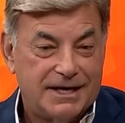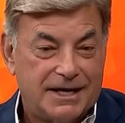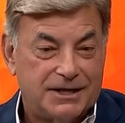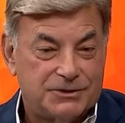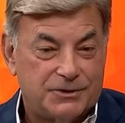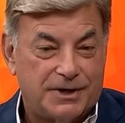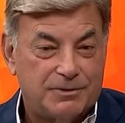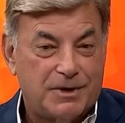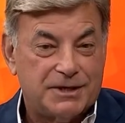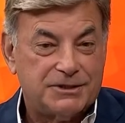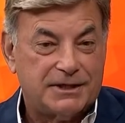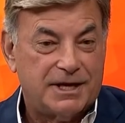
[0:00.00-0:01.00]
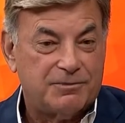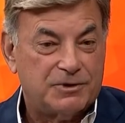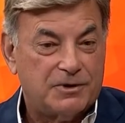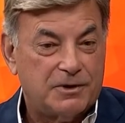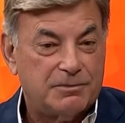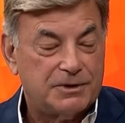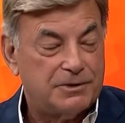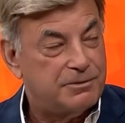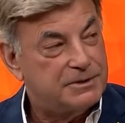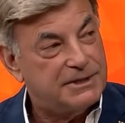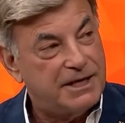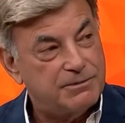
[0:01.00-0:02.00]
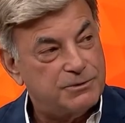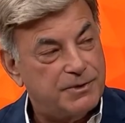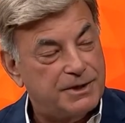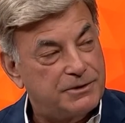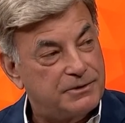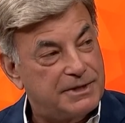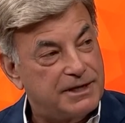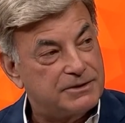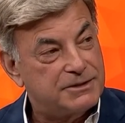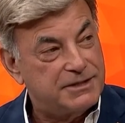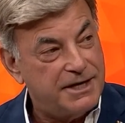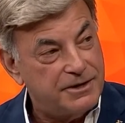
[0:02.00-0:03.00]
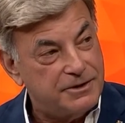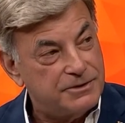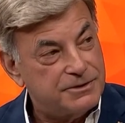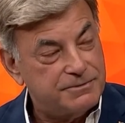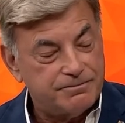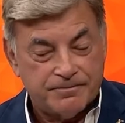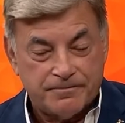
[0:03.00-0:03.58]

and so I'd watch the game with her, but there were times where I'd go downstairs,